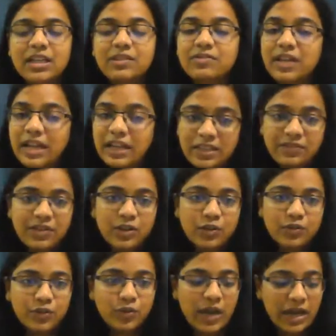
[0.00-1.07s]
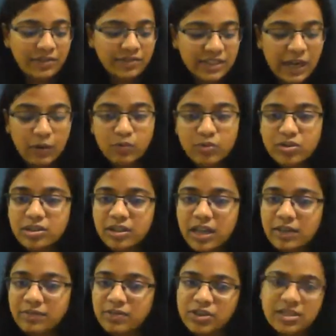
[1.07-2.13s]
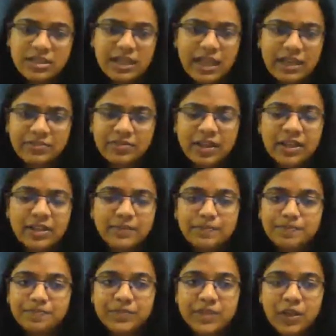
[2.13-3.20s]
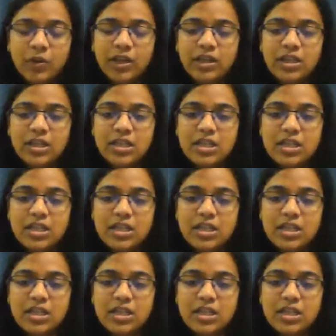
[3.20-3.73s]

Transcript: If any one of you have doubts, then I will just clarify. Okay.